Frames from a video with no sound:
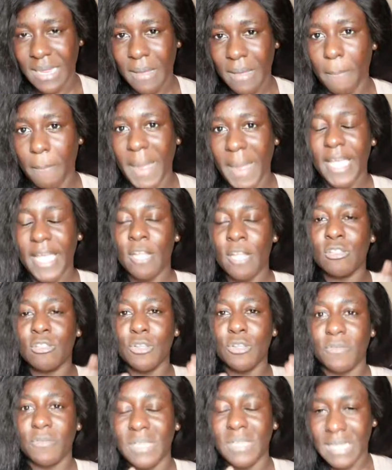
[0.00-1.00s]
by a lot
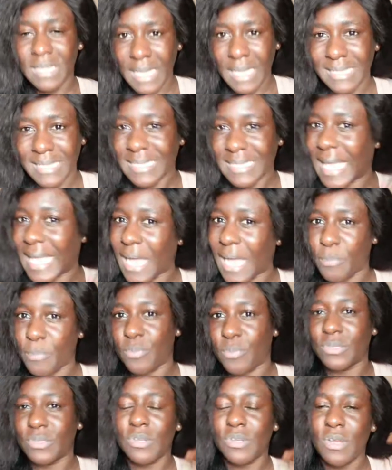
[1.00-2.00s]
of the things that
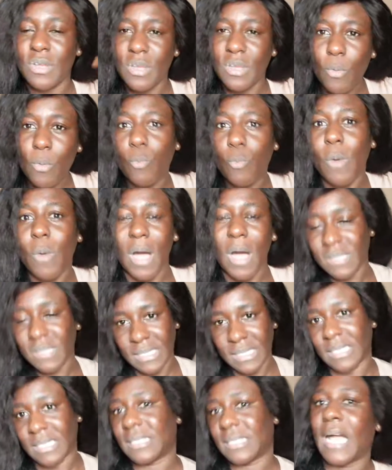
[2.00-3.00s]
happened
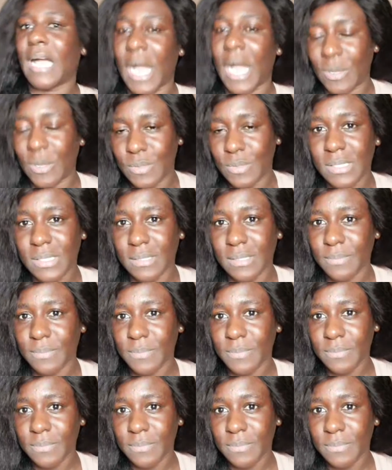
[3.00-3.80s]
whilst in the house.